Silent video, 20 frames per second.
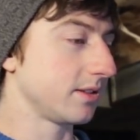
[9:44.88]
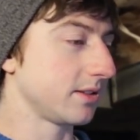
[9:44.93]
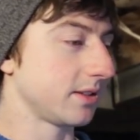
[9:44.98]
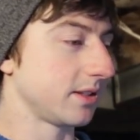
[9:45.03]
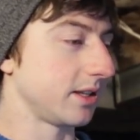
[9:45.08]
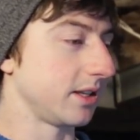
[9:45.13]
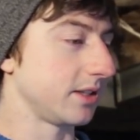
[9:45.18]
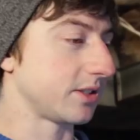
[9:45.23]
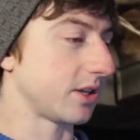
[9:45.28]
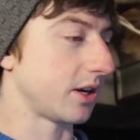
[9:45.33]

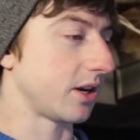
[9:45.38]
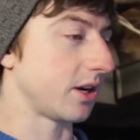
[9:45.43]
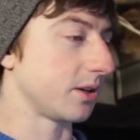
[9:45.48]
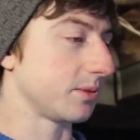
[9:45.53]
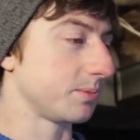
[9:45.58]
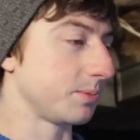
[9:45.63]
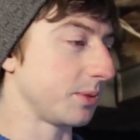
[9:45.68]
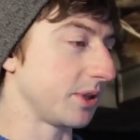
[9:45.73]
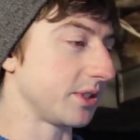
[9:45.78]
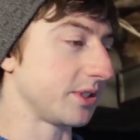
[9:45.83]
These are
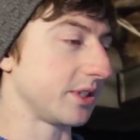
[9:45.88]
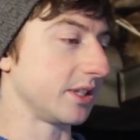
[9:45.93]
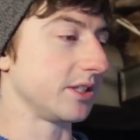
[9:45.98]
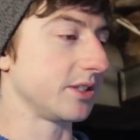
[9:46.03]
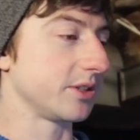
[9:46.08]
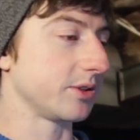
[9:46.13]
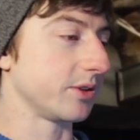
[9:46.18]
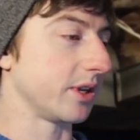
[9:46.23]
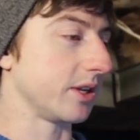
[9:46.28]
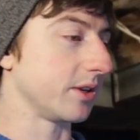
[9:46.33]
built
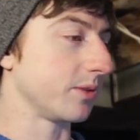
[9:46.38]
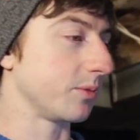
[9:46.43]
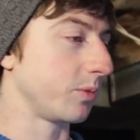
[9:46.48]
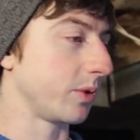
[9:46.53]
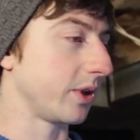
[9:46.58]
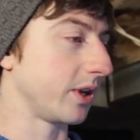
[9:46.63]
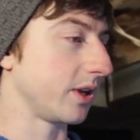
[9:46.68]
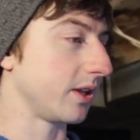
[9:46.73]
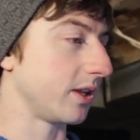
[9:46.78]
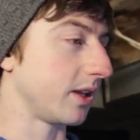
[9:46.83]
into it,
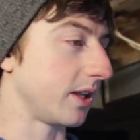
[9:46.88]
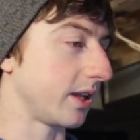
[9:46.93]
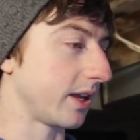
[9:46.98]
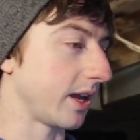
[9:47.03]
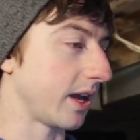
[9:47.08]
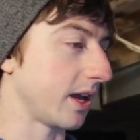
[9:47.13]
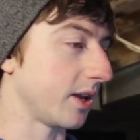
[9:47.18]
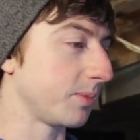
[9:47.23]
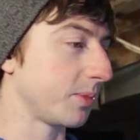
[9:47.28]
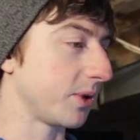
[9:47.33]
wheel
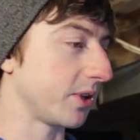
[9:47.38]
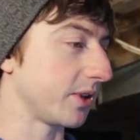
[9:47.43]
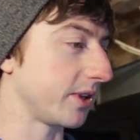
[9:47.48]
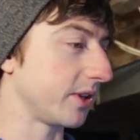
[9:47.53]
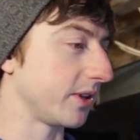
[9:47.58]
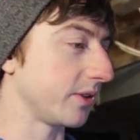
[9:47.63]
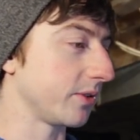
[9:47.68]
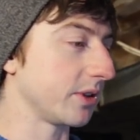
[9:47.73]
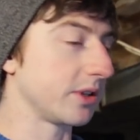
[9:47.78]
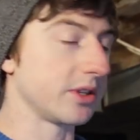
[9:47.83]
again built
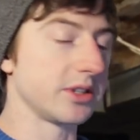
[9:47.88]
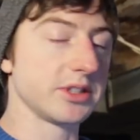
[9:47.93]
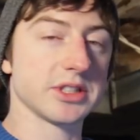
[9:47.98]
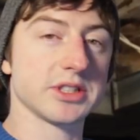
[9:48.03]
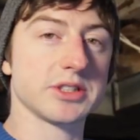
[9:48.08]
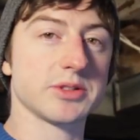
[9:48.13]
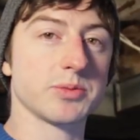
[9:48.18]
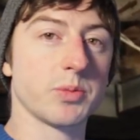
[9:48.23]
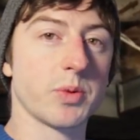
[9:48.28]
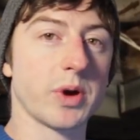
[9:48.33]
into it. They're
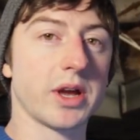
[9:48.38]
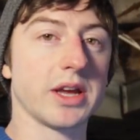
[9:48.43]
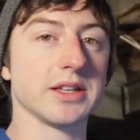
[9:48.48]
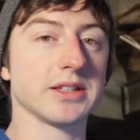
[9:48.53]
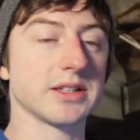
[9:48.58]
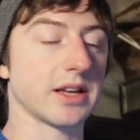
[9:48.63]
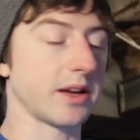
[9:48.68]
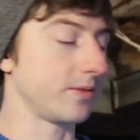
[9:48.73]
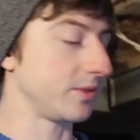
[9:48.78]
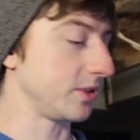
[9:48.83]
just
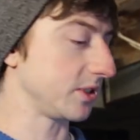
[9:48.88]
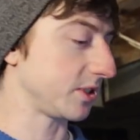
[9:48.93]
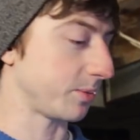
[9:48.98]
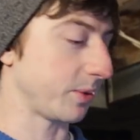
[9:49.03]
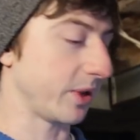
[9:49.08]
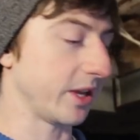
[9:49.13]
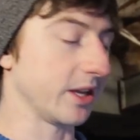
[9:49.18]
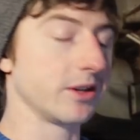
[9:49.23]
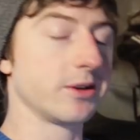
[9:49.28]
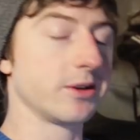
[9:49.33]
ways of displaying